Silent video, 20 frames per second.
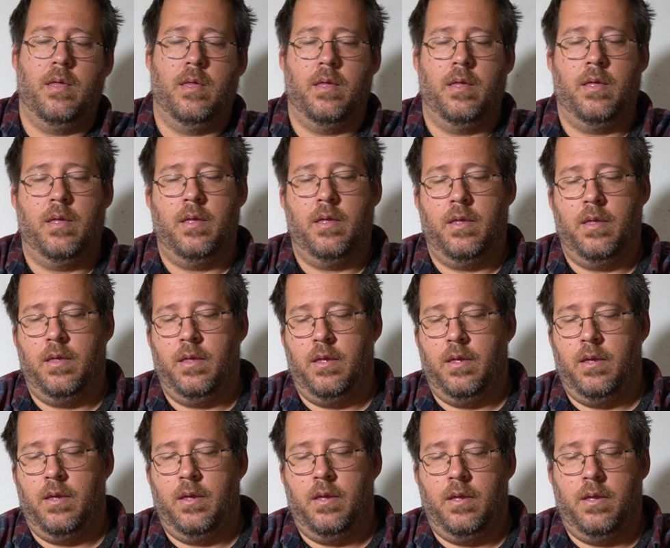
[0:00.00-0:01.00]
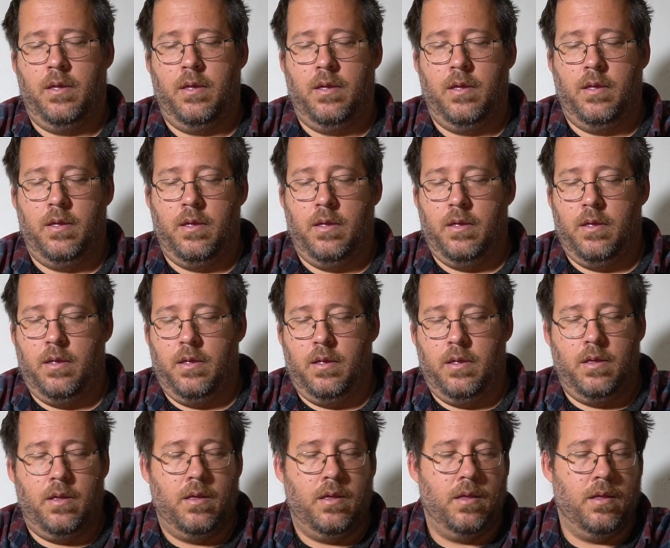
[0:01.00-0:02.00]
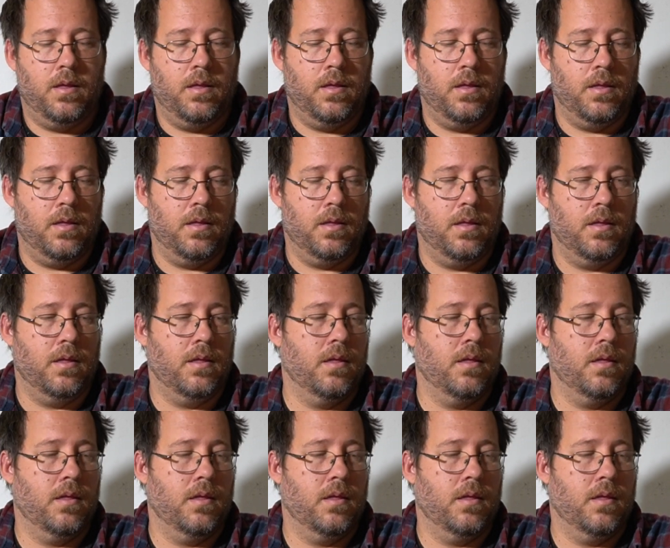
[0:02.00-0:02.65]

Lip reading: (no one is talking)